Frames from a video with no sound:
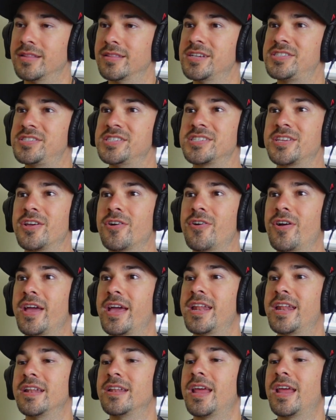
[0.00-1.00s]
Let's just go
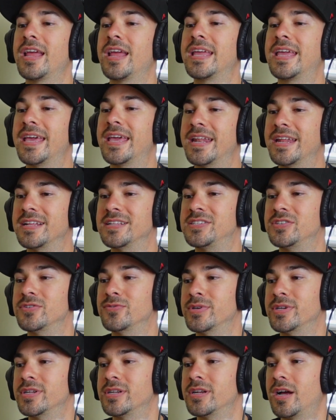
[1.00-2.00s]
ahead and get
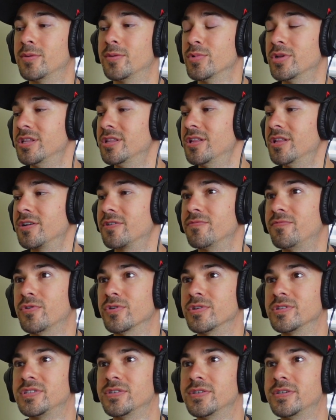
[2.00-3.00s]
into it. I'm really looking
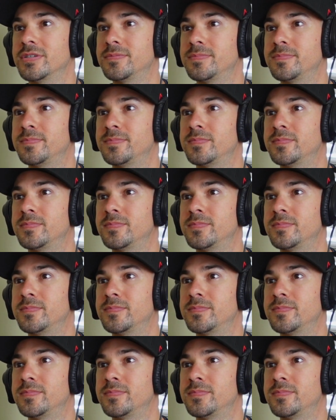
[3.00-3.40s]
forward to it.